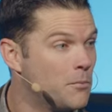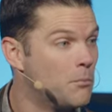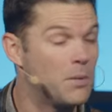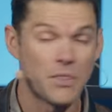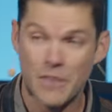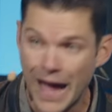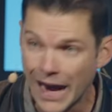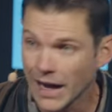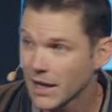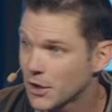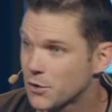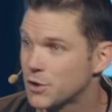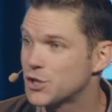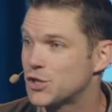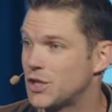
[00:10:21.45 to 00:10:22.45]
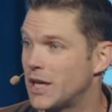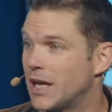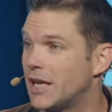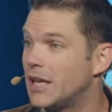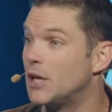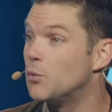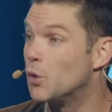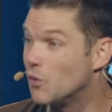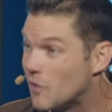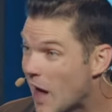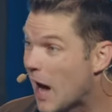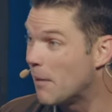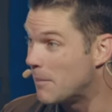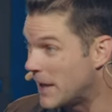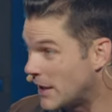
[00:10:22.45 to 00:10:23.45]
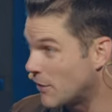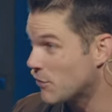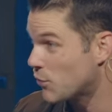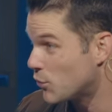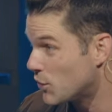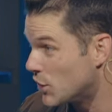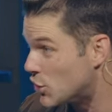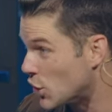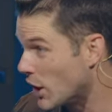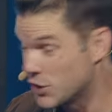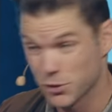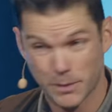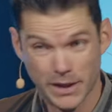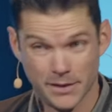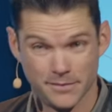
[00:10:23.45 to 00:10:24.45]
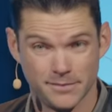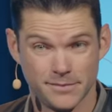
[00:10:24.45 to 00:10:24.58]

But that kind of Christianity will not make it through the judgment